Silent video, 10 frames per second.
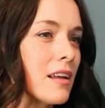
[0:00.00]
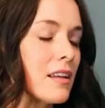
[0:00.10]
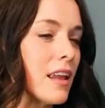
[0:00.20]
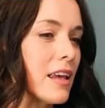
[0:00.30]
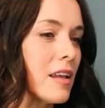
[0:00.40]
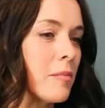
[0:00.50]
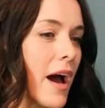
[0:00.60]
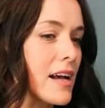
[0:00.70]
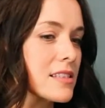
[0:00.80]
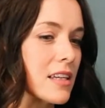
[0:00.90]
like in
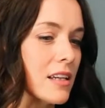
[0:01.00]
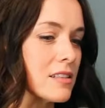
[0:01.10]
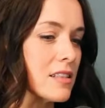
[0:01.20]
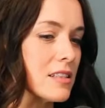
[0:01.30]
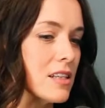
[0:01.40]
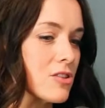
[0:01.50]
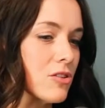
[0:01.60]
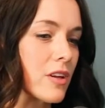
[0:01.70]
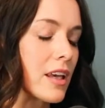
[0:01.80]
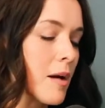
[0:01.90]
passing to the teacher. You
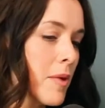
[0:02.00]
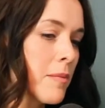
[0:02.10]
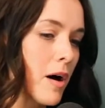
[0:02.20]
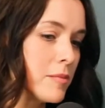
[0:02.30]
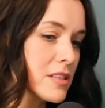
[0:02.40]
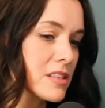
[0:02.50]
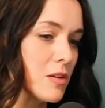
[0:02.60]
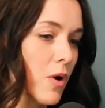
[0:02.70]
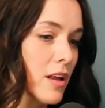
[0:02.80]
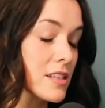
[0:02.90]
were like, yeah, my mom is Dee
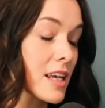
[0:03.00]
Wallace.